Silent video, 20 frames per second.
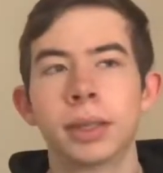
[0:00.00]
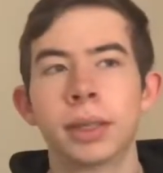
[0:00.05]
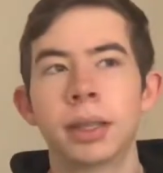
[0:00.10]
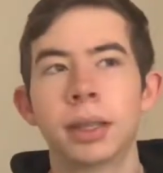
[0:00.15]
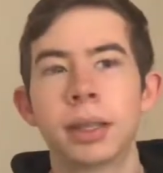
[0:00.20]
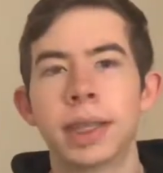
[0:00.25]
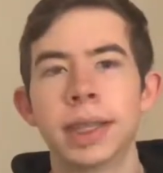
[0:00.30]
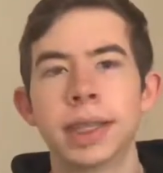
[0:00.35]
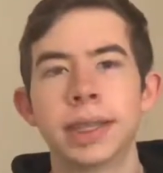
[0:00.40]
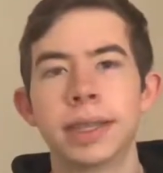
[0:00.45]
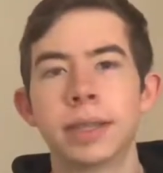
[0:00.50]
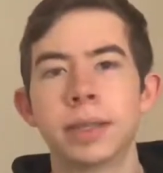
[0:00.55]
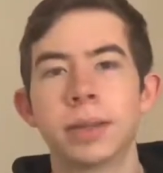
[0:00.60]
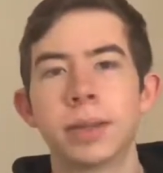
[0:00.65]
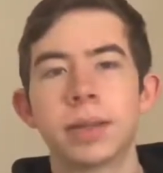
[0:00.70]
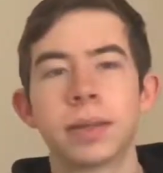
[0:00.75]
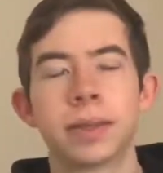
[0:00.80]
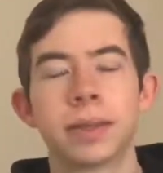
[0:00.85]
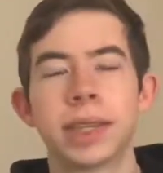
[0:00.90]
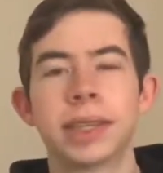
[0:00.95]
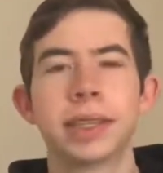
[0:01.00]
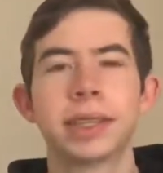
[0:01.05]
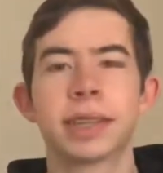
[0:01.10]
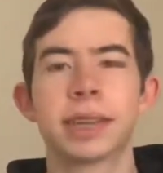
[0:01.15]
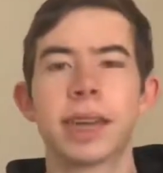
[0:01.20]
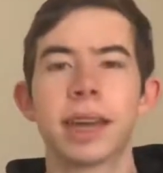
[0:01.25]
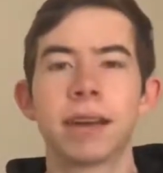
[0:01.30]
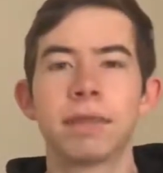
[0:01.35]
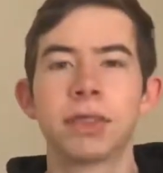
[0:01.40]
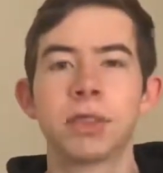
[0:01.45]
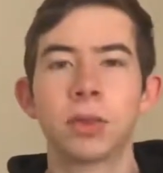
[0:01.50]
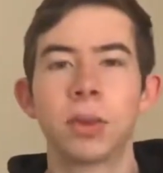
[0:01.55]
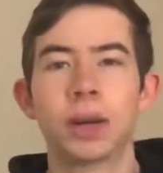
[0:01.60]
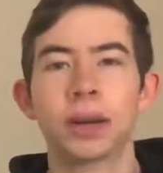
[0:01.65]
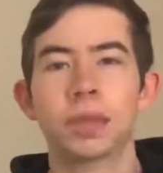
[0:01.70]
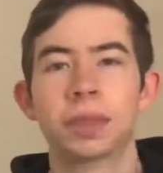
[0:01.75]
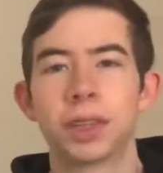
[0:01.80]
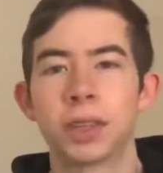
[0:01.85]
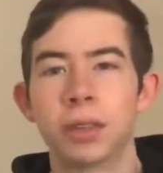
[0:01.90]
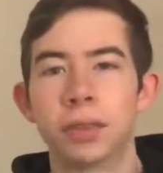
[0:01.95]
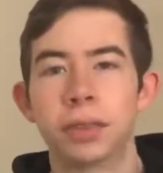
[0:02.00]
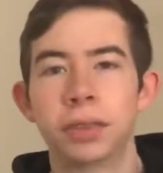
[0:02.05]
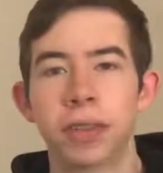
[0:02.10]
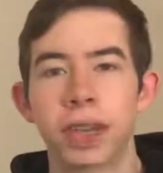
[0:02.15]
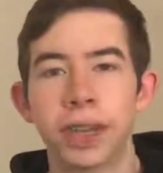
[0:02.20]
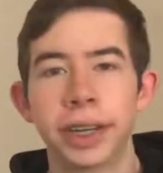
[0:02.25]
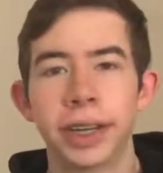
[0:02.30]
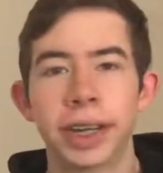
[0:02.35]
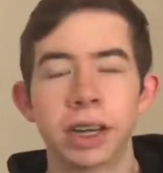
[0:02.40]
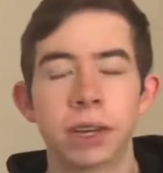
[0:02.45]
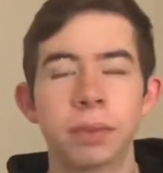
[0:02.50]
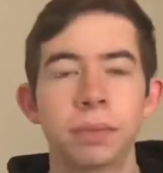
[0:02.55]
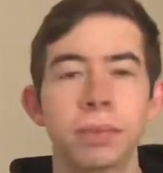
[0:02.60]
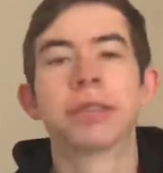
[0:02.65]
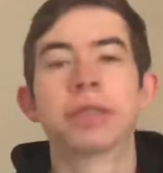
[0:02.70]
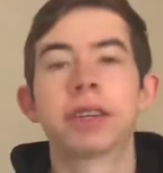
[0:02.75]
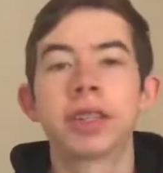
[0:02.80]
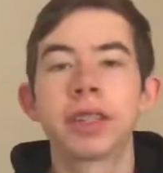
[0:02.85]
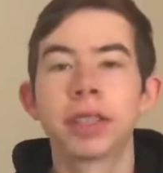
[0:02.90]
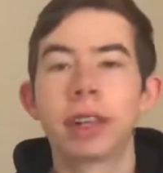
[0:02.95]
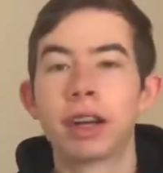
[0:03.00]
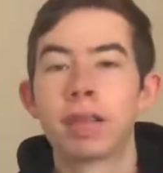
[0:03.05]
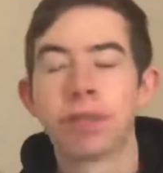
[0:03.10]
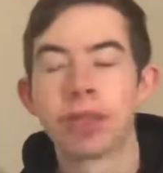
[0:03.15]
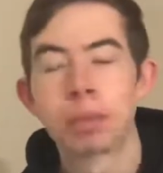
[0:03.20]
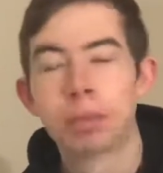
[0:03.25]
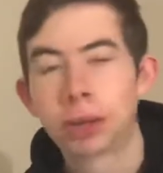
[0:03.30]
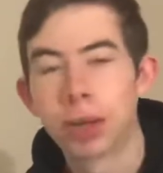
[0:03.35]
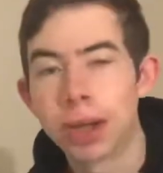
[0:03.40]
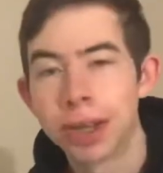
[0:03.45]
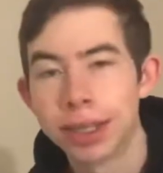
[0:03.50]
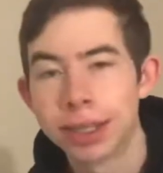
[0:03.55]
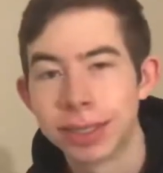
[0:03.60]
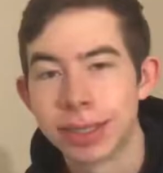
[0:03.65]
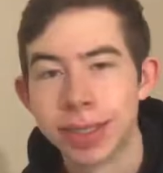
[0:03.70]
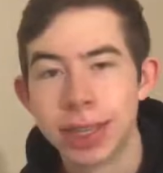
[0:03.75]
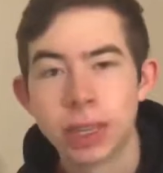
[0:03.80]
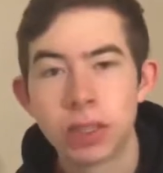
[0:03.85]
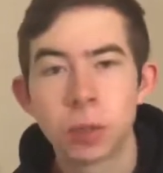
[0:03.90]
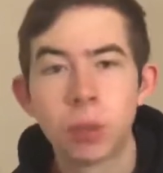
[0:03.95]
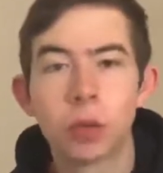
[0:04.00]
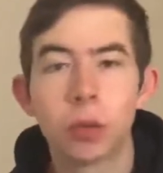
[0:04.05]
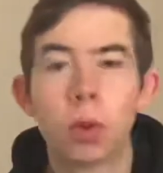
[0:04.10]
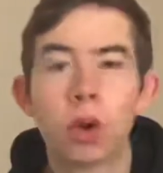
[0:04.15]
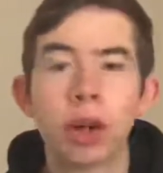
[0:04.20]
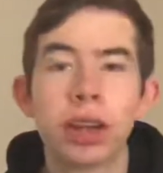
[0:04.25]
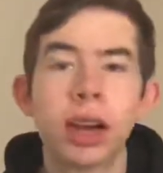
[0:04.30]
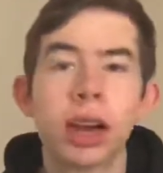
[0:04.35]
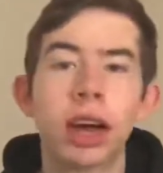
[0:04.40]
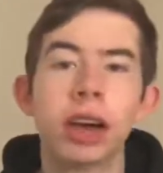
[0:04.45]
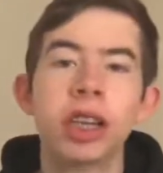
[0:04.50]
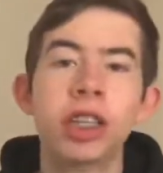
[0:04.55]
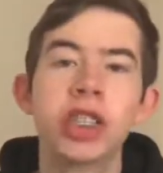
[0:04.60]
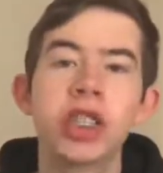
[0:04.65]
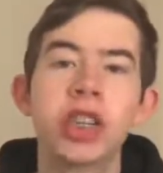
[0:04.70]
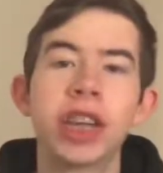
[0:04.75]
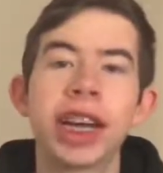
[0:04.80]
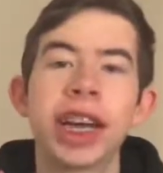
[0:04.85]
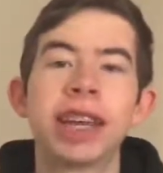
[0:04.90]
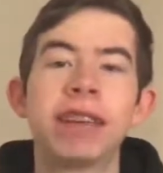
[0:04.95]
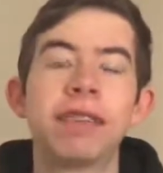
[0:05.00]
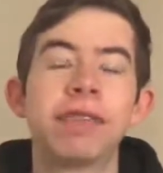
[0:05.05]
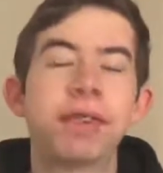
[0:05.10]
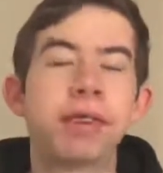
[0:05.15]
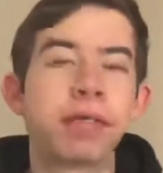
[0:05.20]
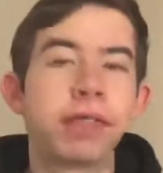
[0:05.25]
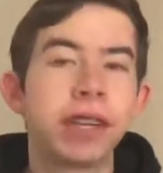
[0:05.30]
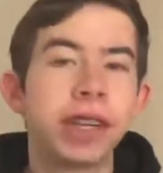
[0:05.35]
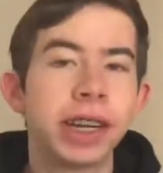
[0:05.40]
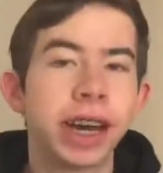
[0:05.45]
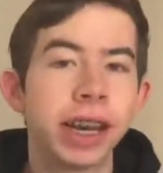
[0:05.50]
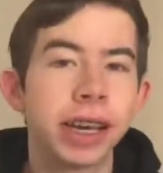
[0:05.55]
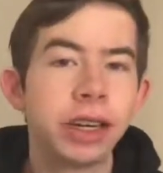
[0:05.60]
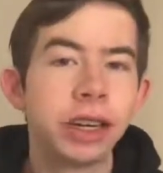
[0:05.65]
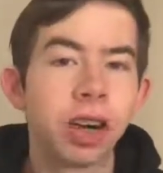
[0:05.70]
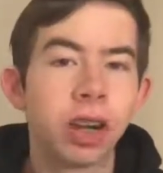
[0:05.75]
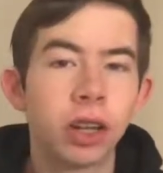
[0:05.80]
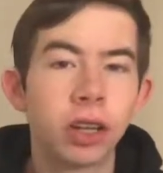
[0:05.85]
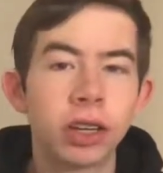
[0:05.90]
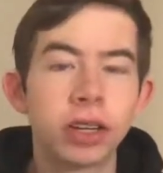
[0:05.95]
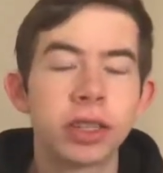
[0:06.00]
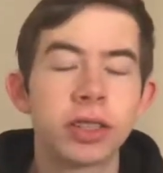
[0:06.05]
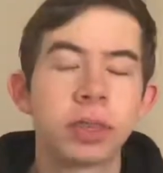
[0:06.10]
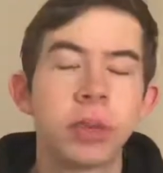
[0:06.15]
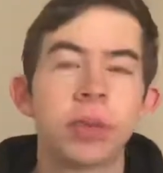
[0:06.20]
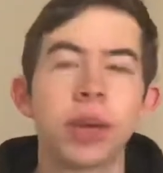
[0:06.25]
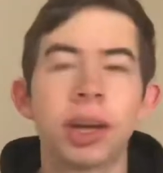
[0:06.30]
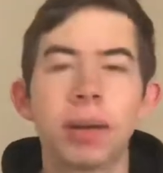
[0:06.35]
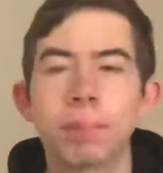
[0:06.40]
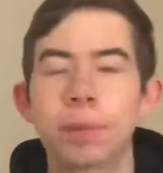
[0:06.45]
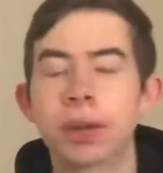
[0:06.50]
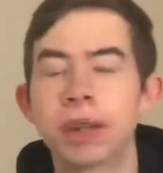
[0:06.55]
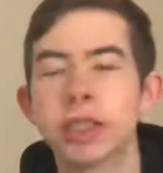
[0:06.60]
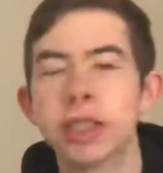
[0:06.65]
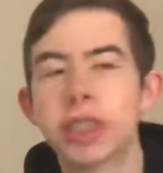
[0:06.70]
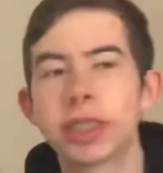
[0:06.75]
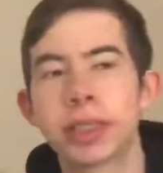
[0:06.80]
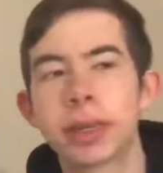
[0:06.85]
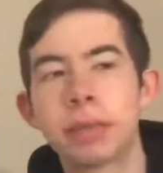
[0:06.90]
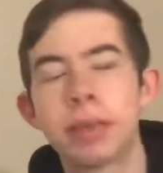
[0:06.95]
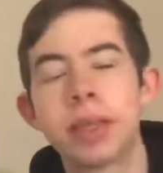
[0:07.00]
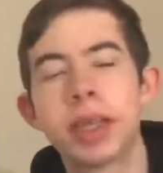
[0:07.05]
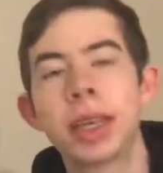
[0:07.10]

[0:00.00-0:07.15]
this is gonna have to work for you for right now. First off, the price. These were $159 when I purchased them.